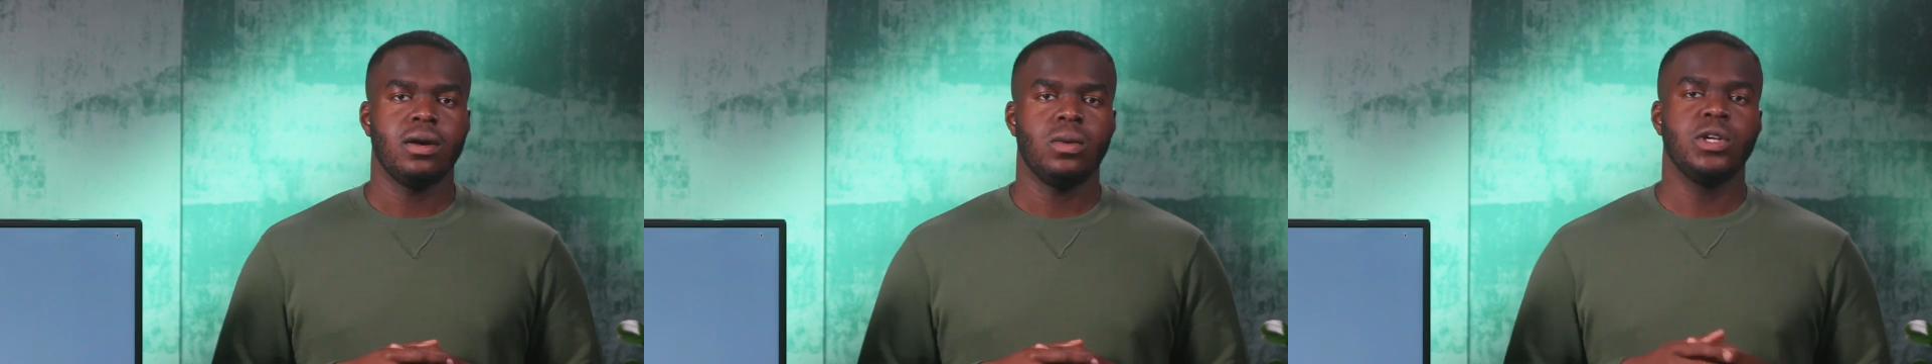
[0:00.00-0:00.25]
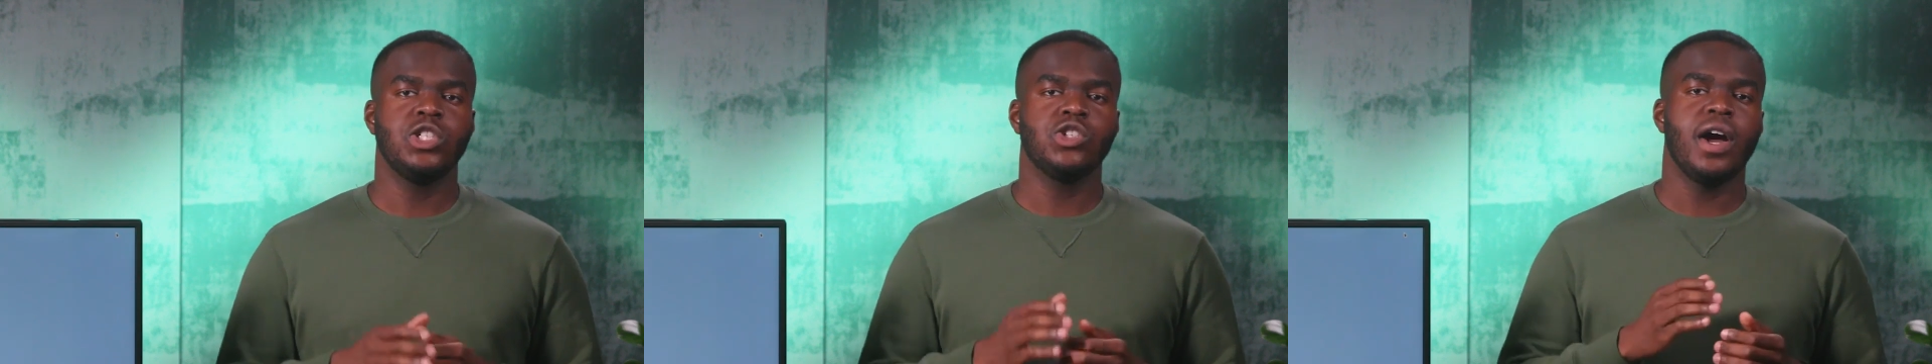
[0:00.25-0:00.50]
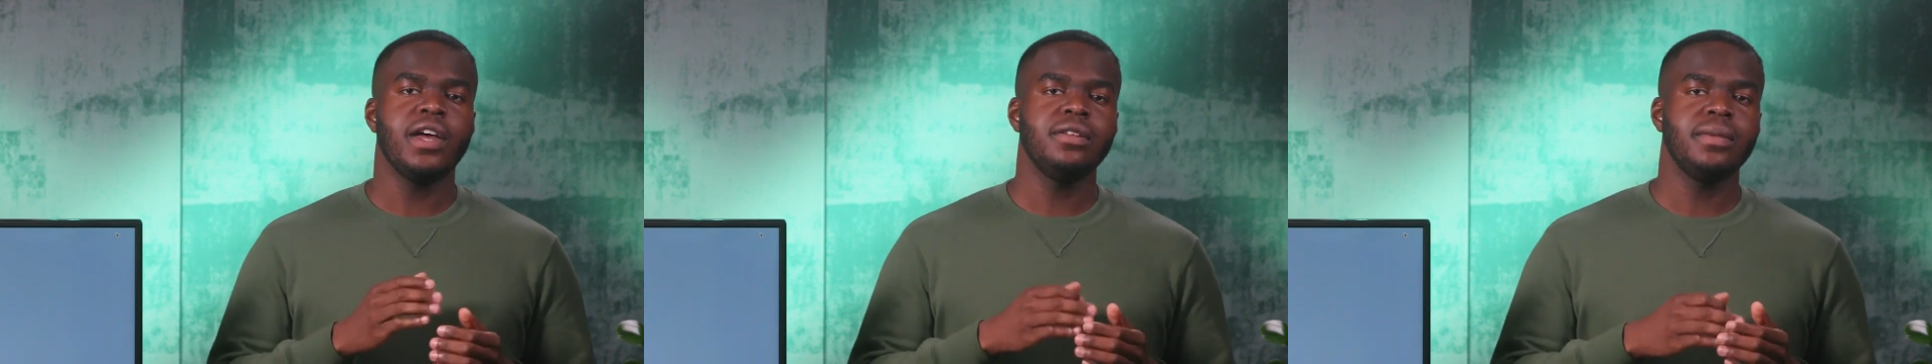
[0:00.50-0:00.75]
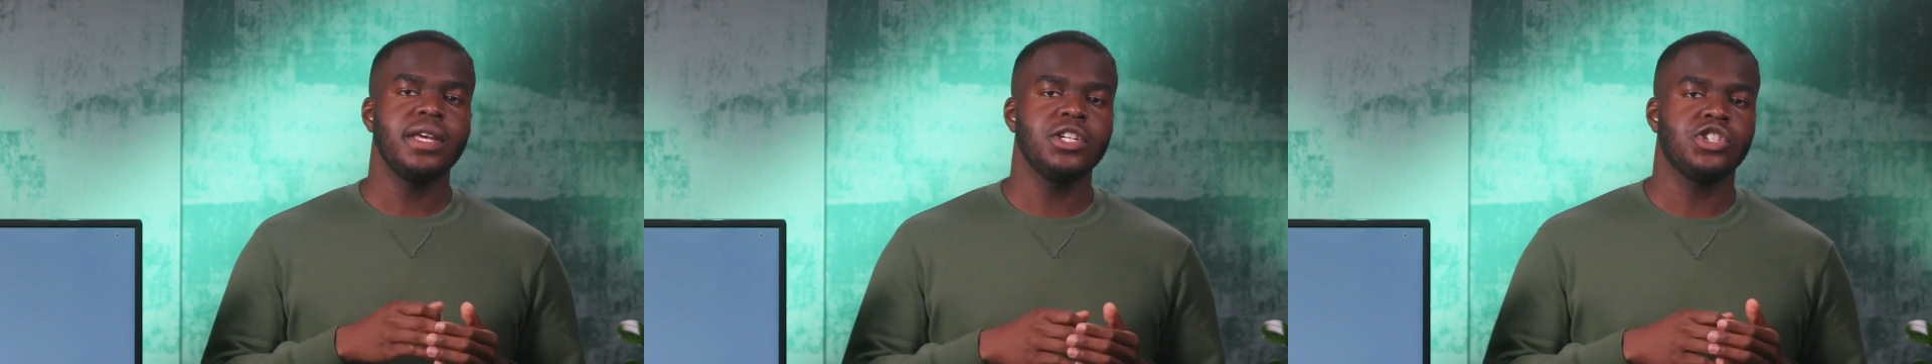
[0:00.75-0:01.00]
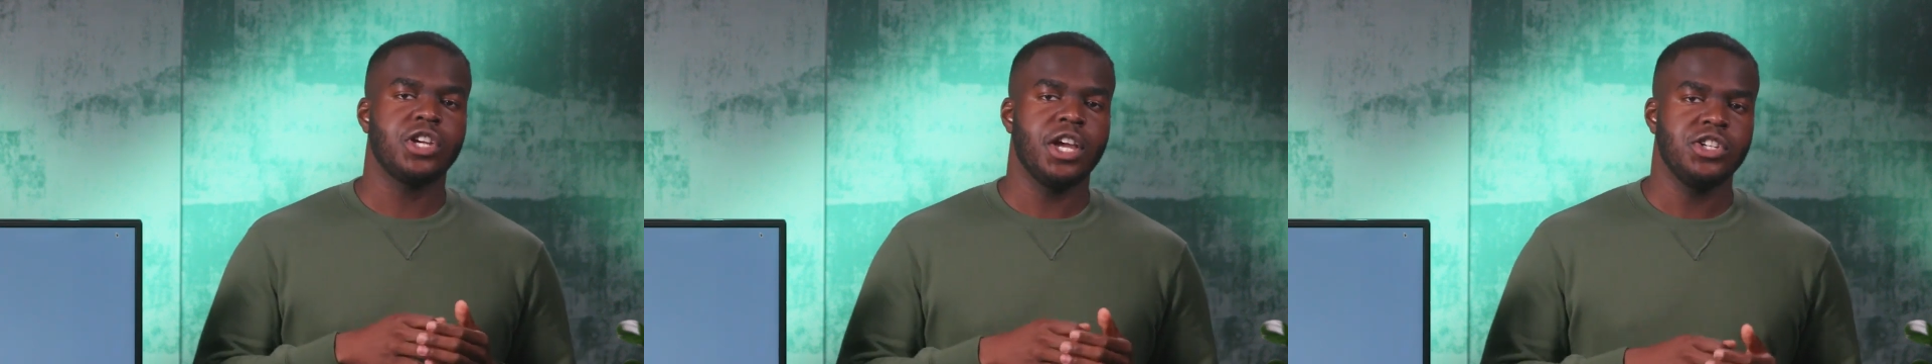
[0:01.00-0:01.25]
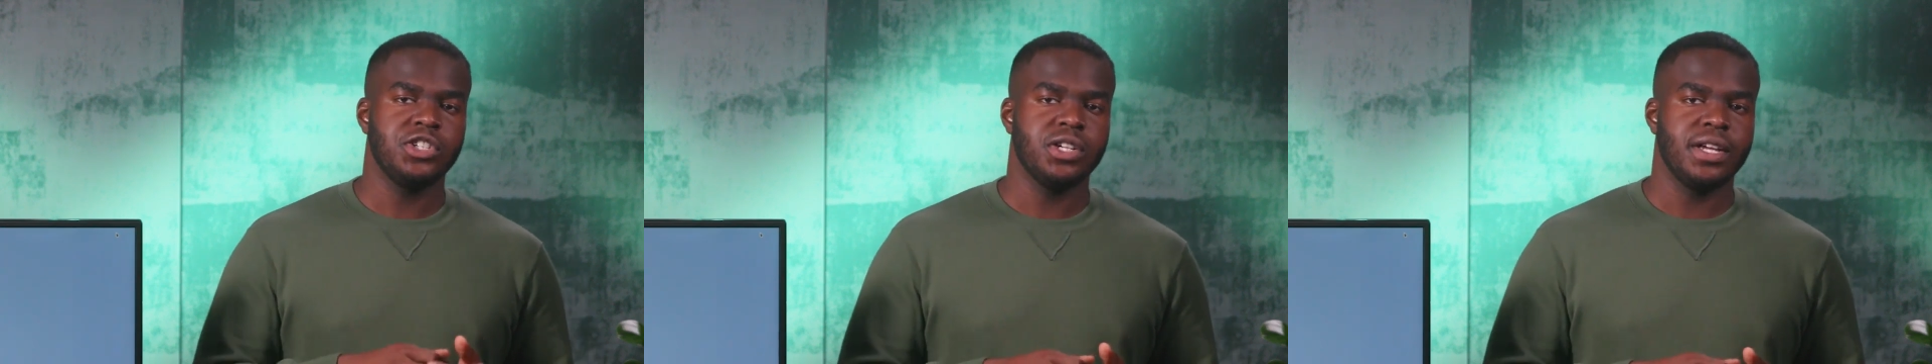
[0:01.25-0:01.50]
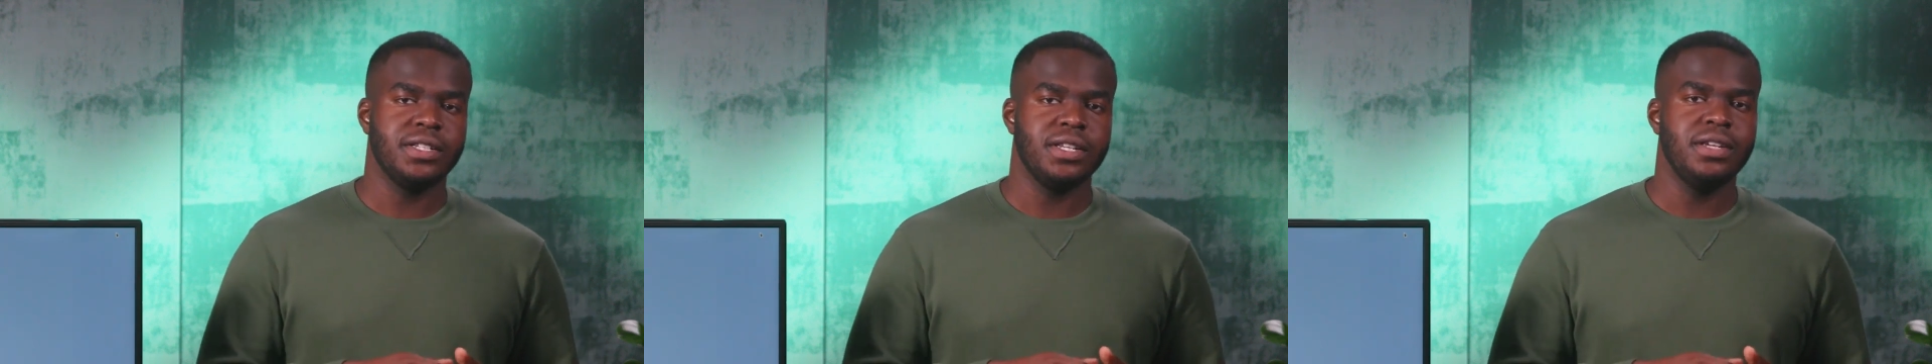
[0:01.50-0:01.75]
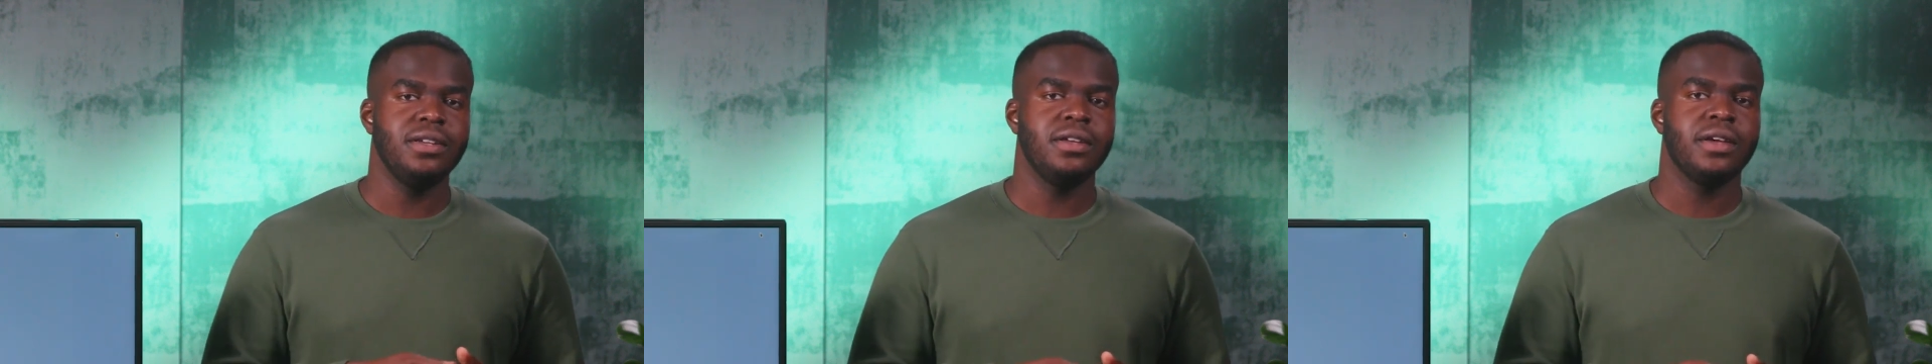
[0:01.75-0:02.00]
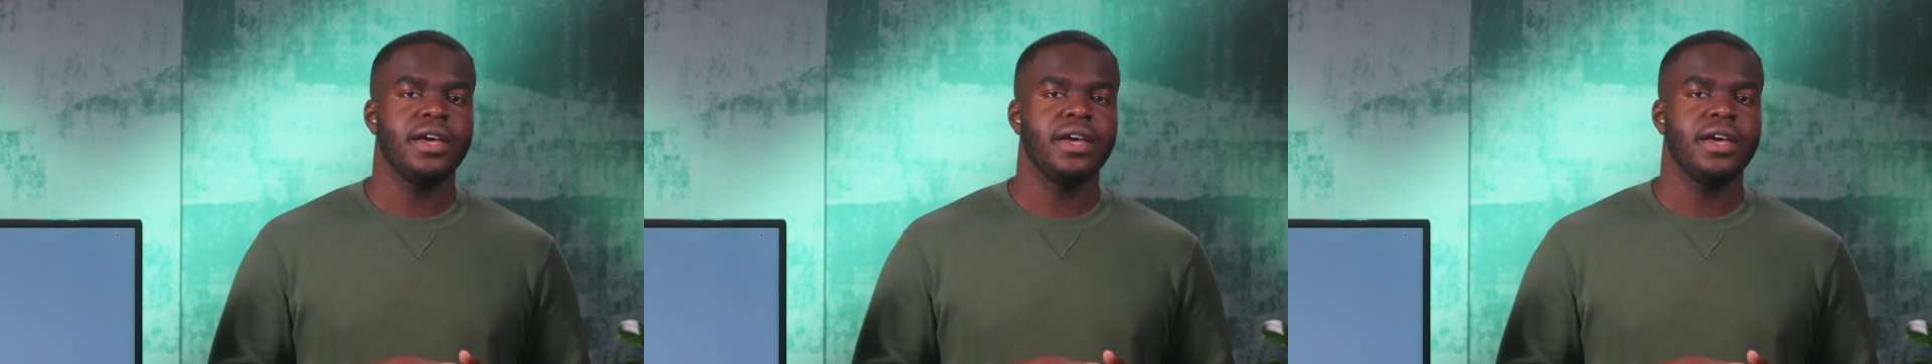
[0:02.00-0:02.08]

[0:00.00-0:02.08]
When trying to manage change in IT,